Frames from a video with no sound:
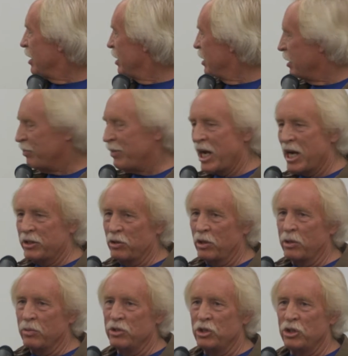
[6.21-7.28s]
that
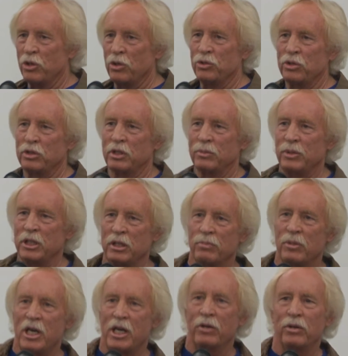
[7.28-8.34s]
Patrick was chosen to be the
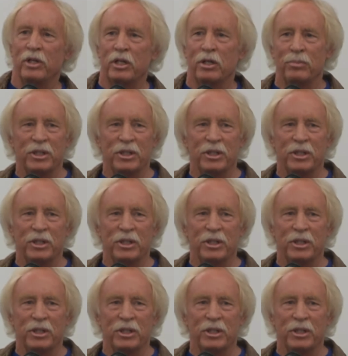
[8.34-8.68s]
moderator